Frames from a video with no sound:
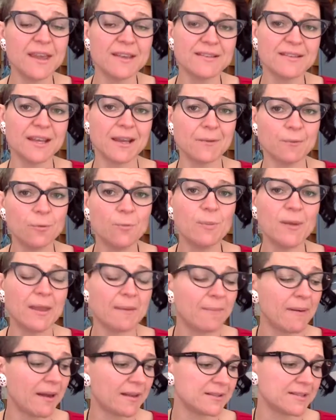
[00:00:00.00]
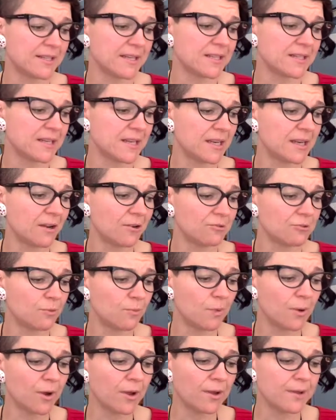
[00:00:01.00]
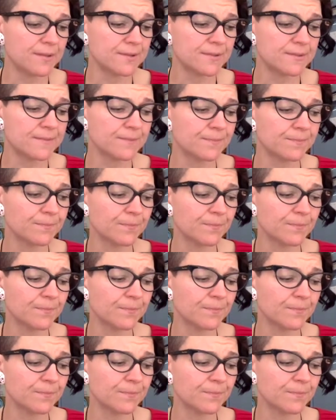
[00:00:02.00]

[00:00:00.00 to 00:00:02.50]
essay will be about 1600 words.